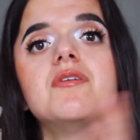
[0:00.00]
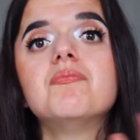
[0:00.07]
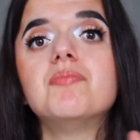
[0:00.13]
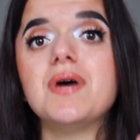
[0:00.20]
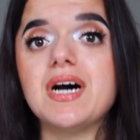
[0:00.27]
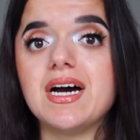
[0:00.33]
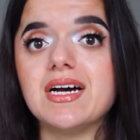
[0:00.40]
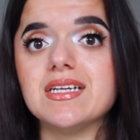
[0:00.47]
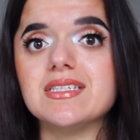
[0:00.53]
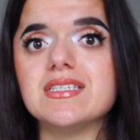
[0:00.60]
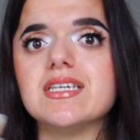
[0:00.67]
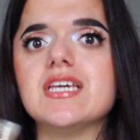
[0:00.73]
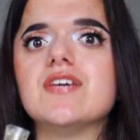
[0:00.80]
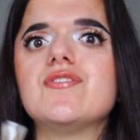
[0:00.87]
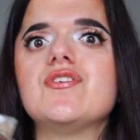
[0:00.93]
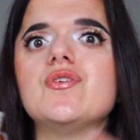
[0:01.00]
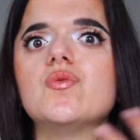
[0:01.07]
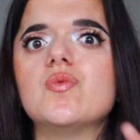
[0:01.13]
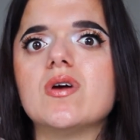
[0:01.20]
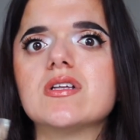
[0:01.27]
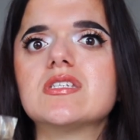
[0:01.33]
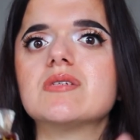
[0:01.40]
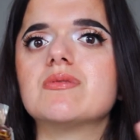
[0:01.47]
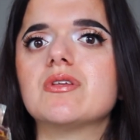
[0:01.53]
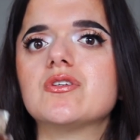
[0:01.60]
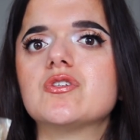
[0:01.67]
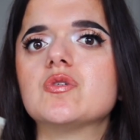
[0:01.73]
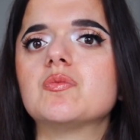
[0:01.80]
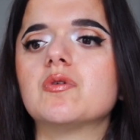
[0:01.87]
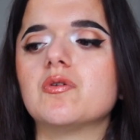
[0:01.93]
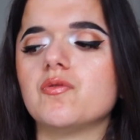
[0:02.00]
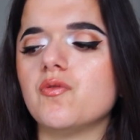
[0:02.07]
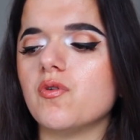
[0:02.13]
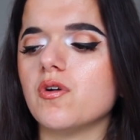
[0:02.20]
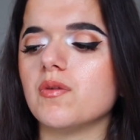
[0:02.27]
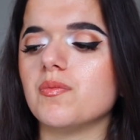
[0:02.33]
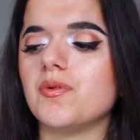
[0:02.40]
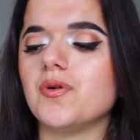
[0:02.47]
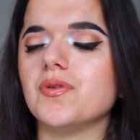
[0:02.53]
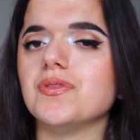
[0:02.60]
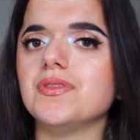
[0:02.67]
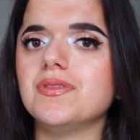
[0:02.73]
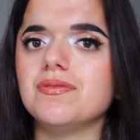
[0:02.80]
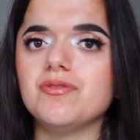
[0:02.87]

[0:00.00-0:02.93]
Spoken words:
But if you want something super affordable,